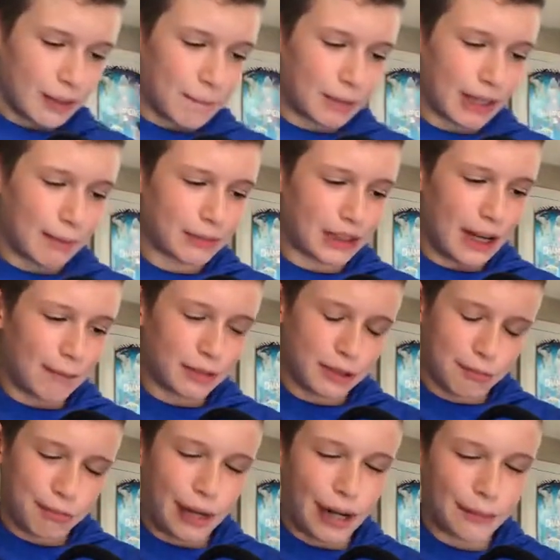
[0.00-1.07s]
But I'm
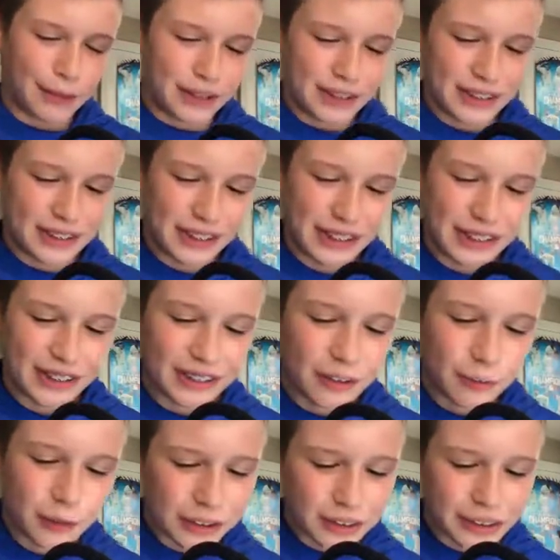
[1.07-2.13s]
probably just going to
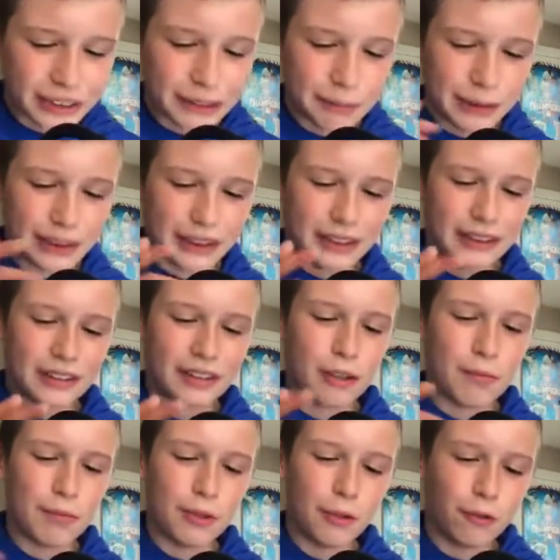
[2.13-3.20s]
one touch it because it's so
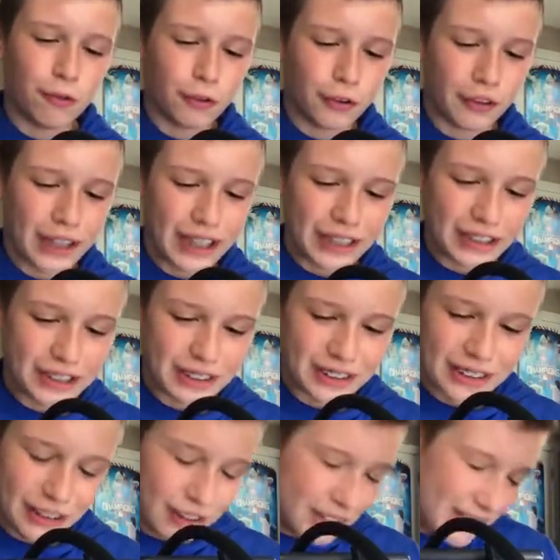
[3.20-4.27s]
beautiful. And
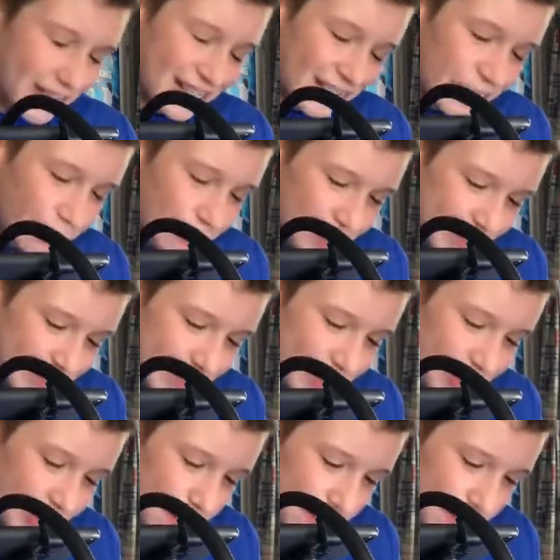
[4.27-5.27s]
Justin Jefferson is such a